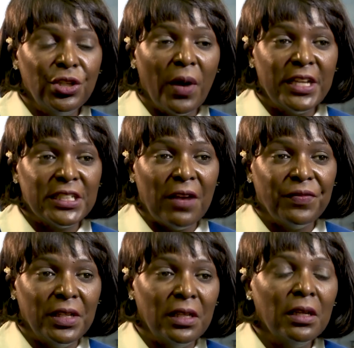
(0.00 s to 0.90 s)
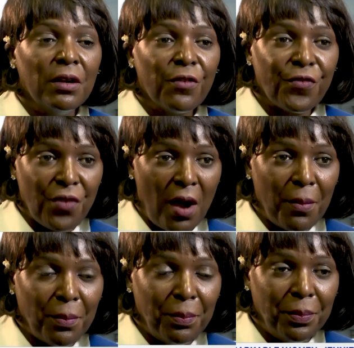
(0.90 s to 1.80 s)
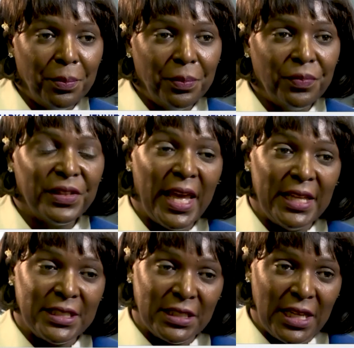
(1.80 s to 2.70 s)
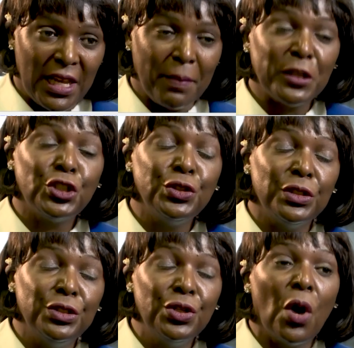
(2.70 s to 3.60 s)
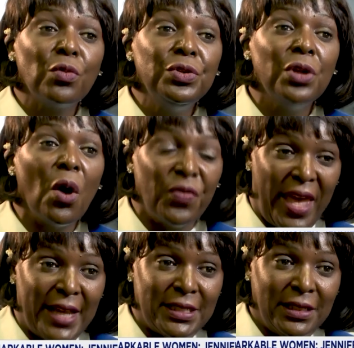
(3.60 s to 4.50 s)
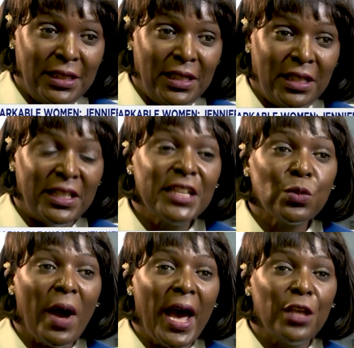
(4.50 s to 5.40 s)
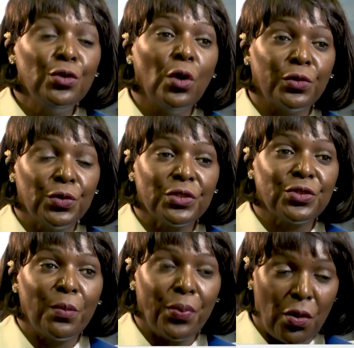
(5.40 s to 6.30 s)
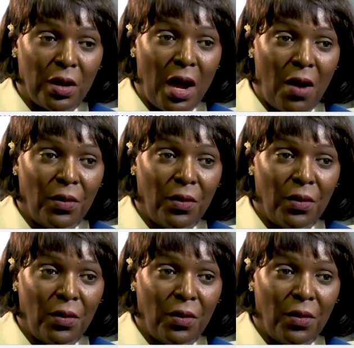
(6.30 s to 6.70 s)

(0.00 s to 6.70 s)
know, HIV from that stick, but you, you don't know that that's why you go through a certain protocol.